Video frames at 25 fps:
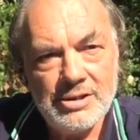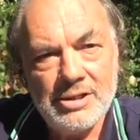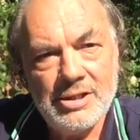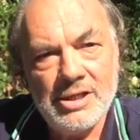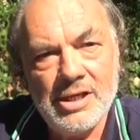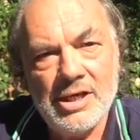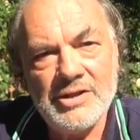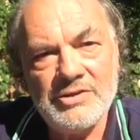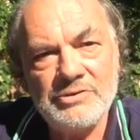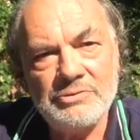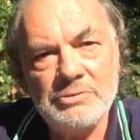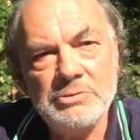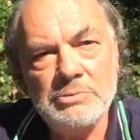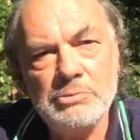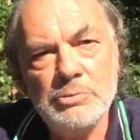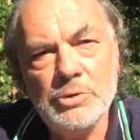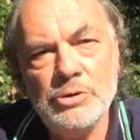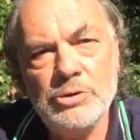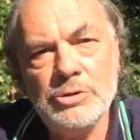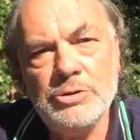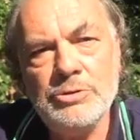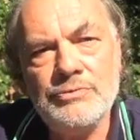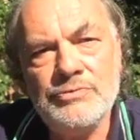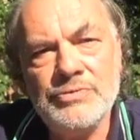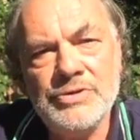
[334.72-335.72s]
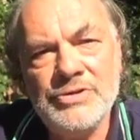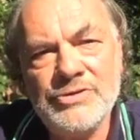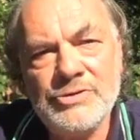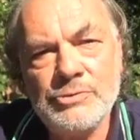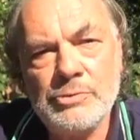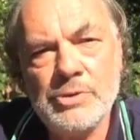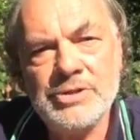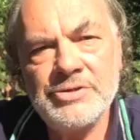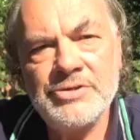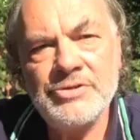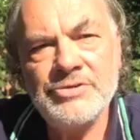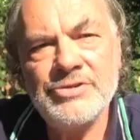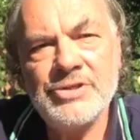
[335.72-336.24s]
As we move into
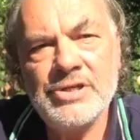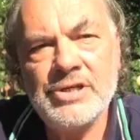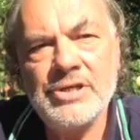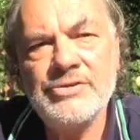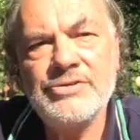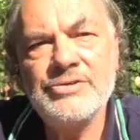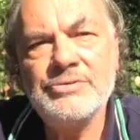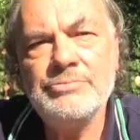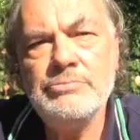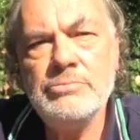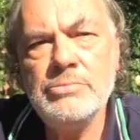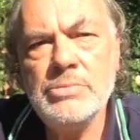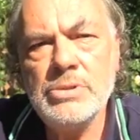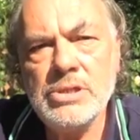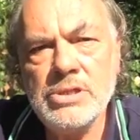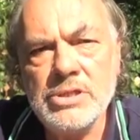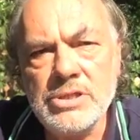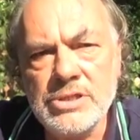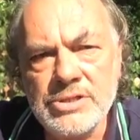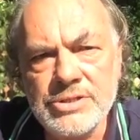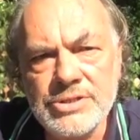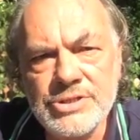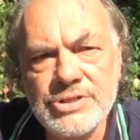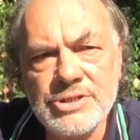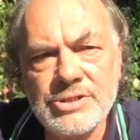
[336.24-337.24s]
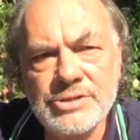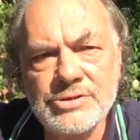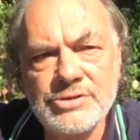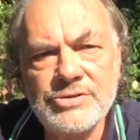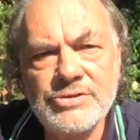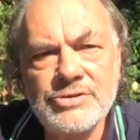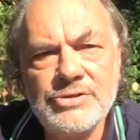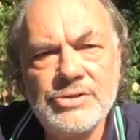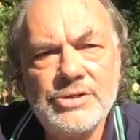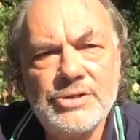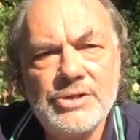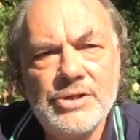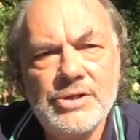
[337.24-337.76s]
our desire to merge, and
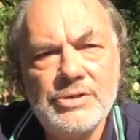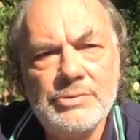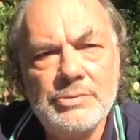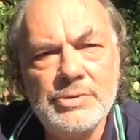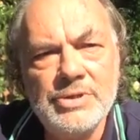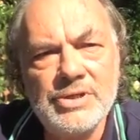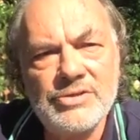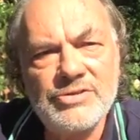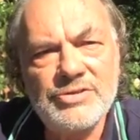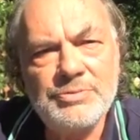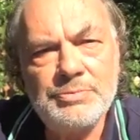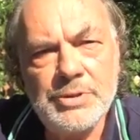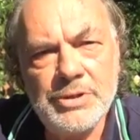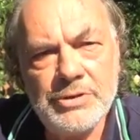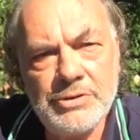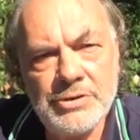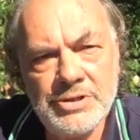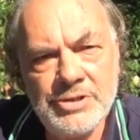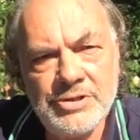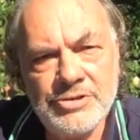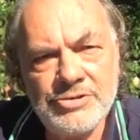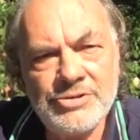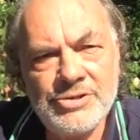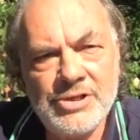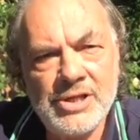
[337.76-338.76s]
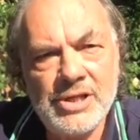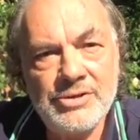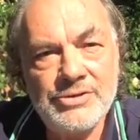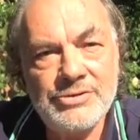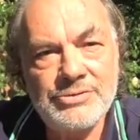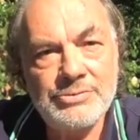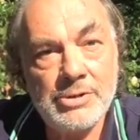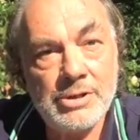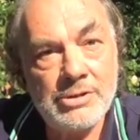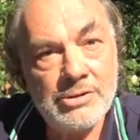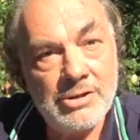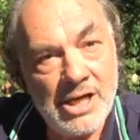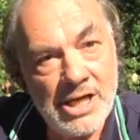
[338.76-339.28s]
we experience that
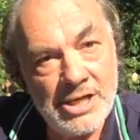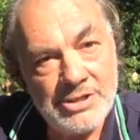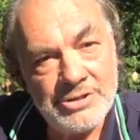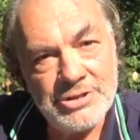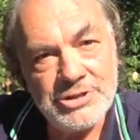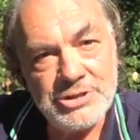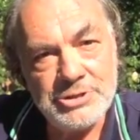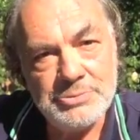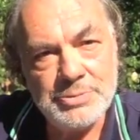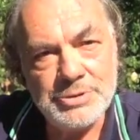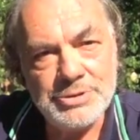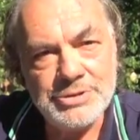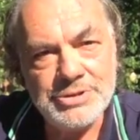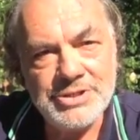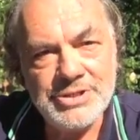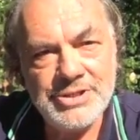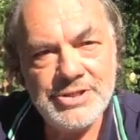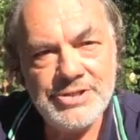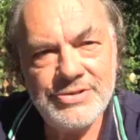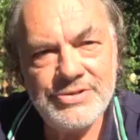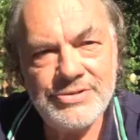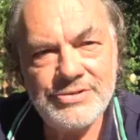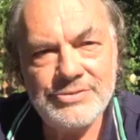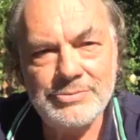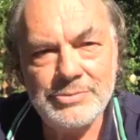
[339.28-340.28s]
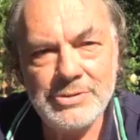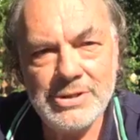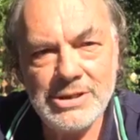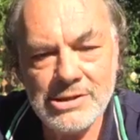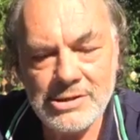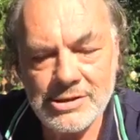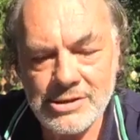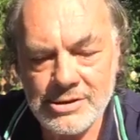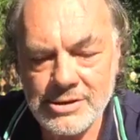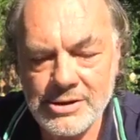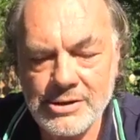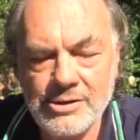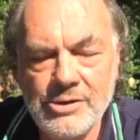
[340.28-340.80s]
through our energy bodies, we
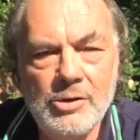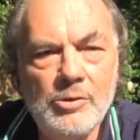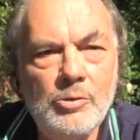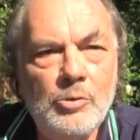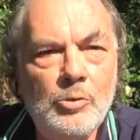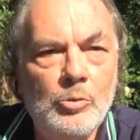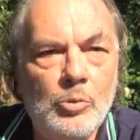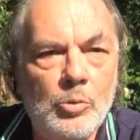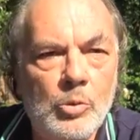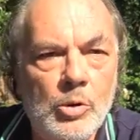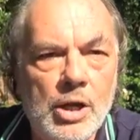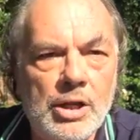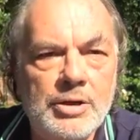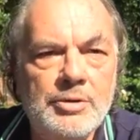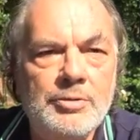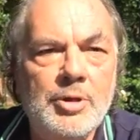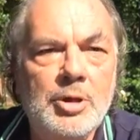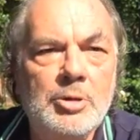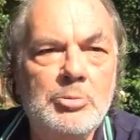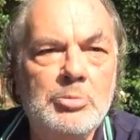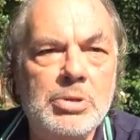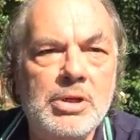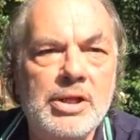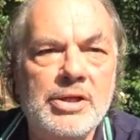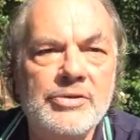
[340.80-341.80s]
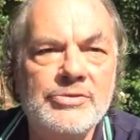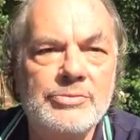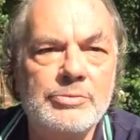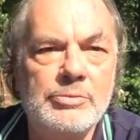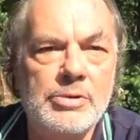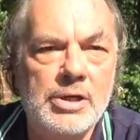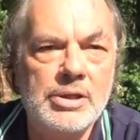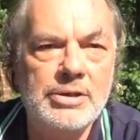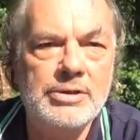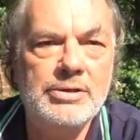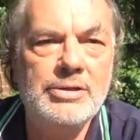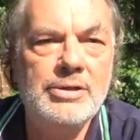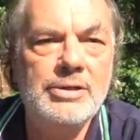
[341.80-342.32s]
learn 1 plus
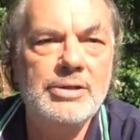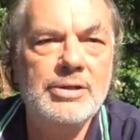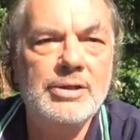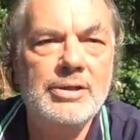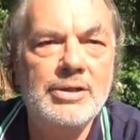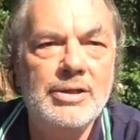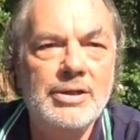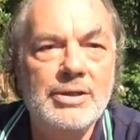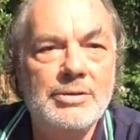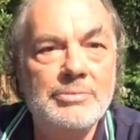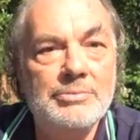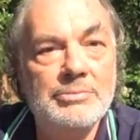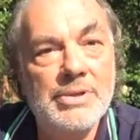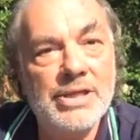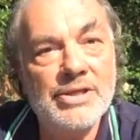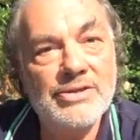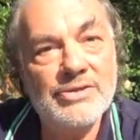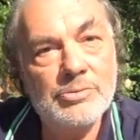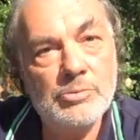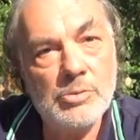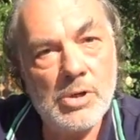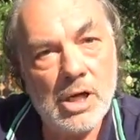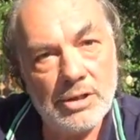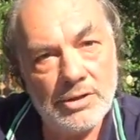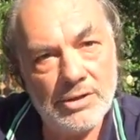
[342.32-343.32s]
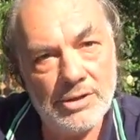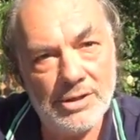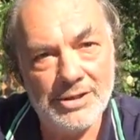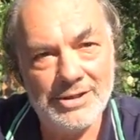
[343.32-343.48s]
1 makes 1.